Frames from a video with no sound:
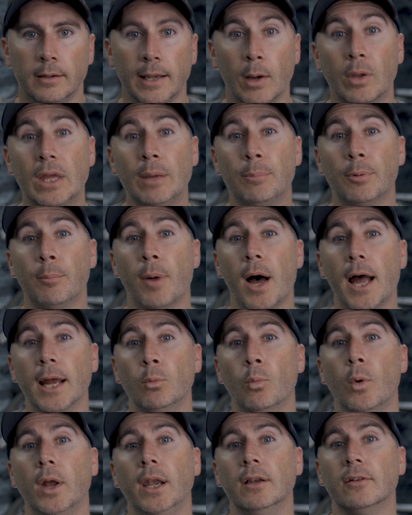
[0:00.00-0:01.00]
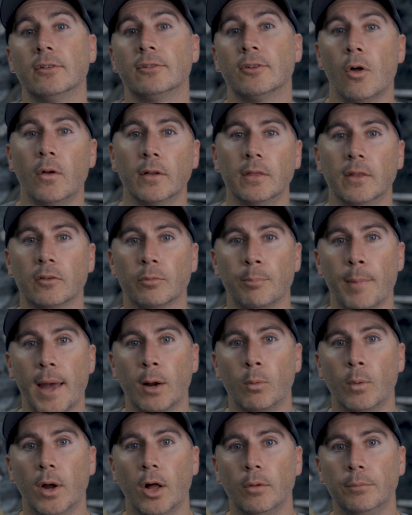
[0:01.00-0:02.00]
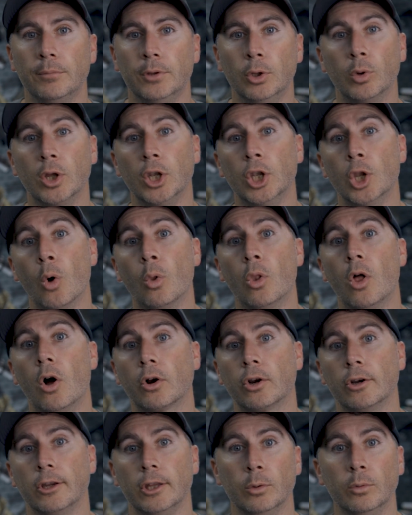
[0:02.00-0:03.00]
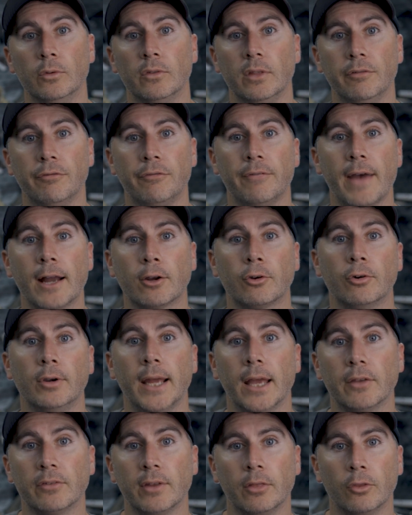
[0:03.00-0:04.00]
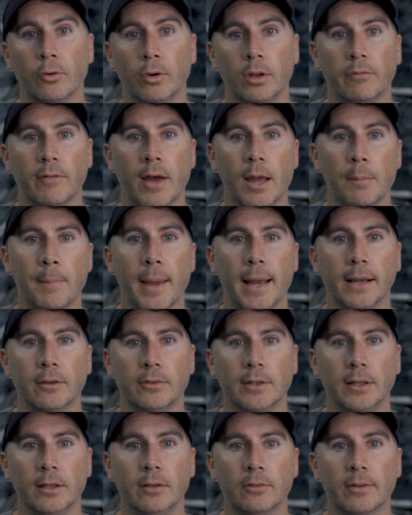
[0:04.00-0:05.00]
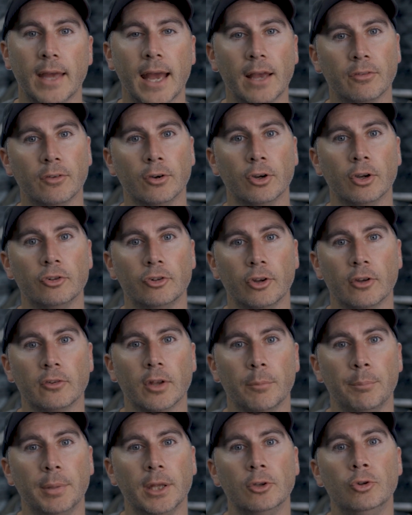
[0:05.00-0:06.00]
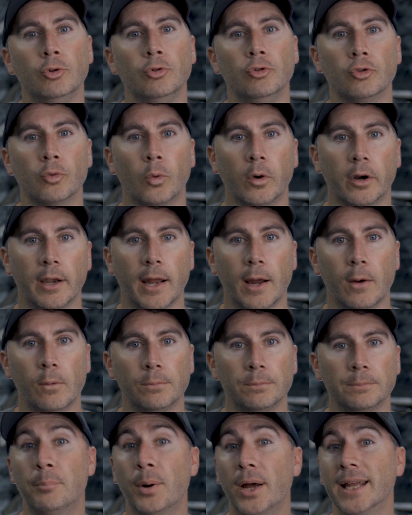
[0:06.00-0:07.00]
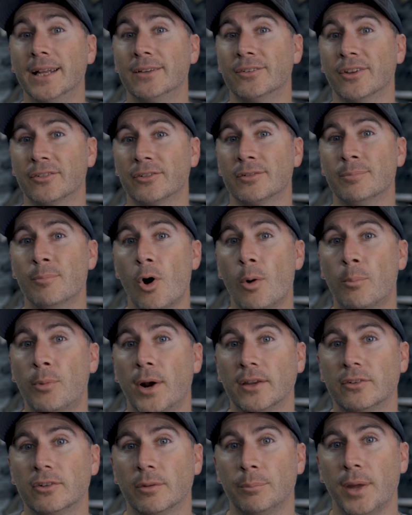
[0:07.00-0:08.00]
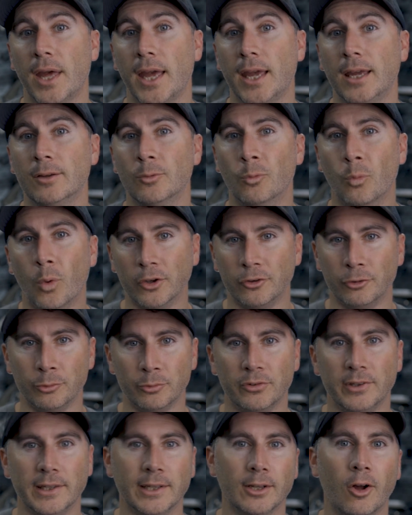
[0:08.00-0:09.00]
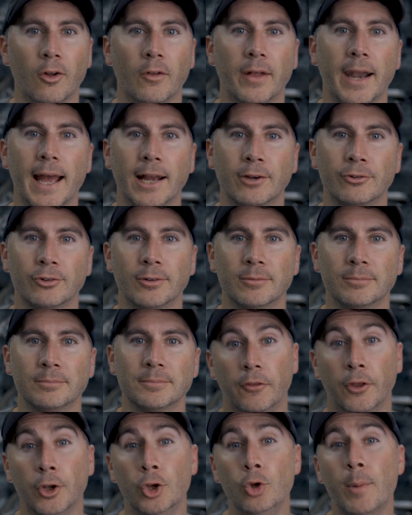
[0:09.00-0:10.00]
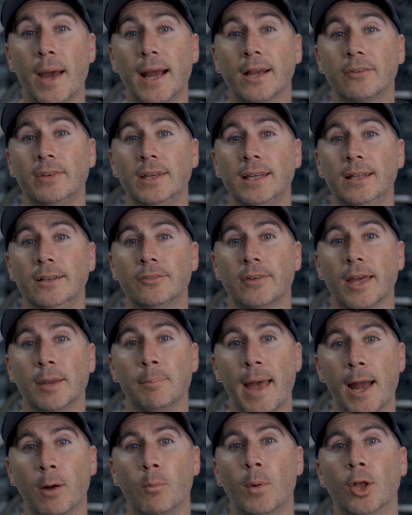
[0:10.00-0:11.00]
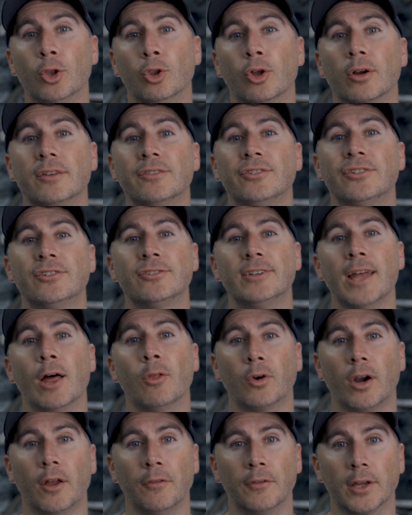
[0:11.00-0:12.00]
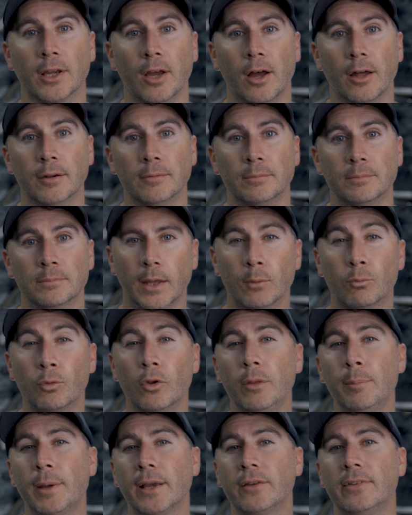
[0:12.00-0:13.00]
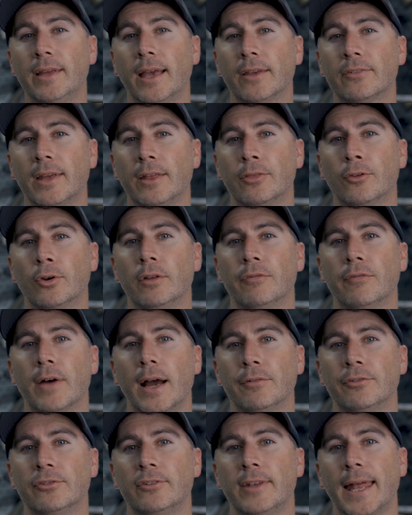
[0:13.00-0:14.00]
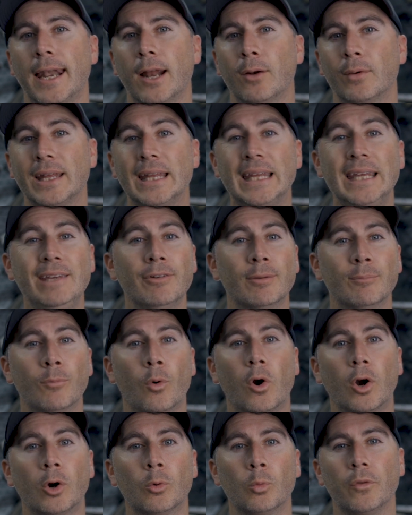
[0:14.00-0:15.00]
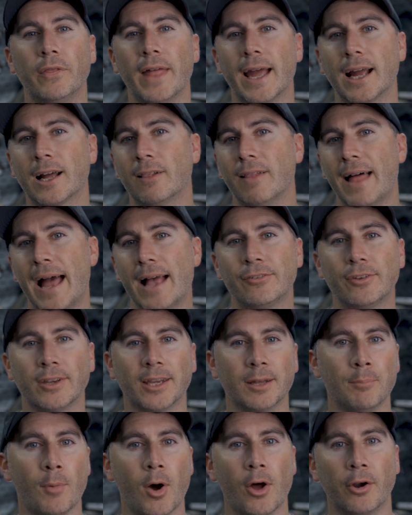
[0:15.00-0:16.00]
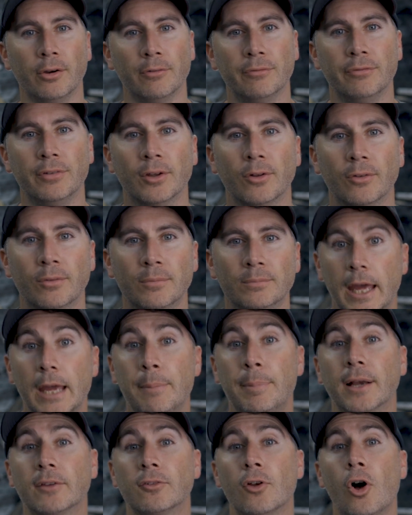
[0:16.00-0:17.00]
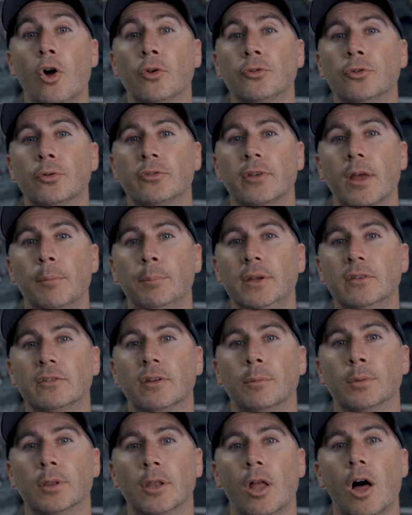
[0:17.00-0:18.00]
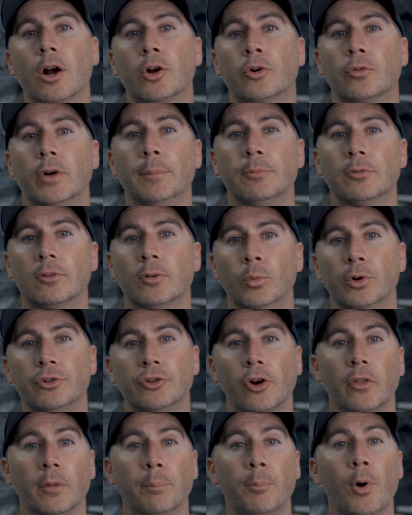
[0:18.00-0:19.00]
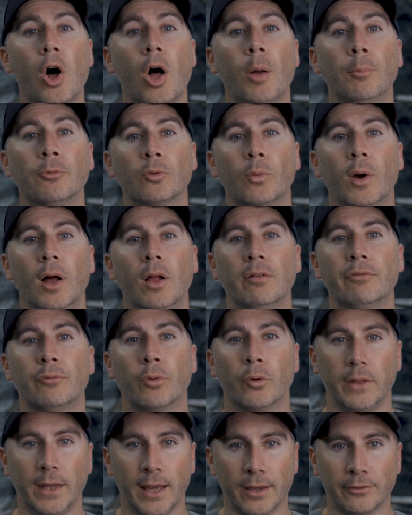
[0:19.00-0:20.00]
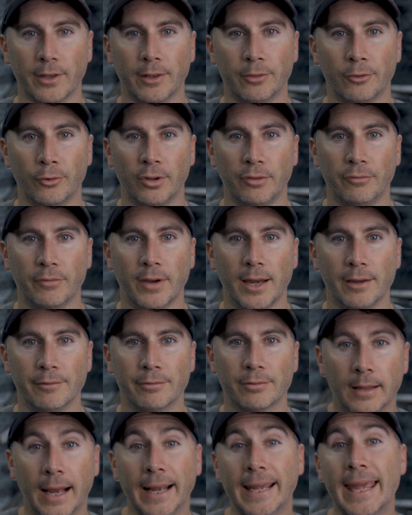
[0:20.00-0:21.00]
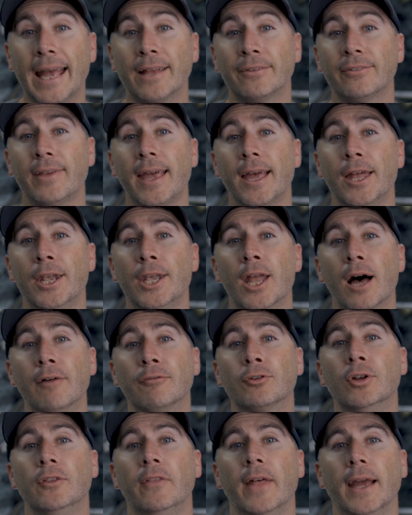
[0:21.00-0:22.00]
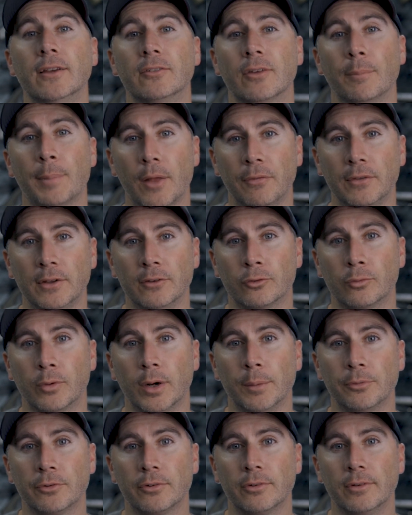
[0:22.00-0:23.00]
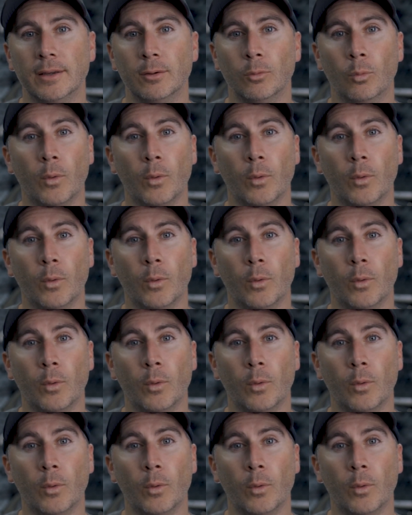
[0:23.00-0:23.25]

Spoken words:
Now keep in mind, when installing this Magwell, you can no longer use the factory SA-35 magazines as they're just a bit too short now. But it's a small price to pay once you see it all in action. The new magazines and Magwell look stellar on the gun. It really makes the SA-35 stand out even more with that classic and modern feel. Apex also sent me some lock grips, which are the palm swell for the SA-35. I can't say enough good things about these grips.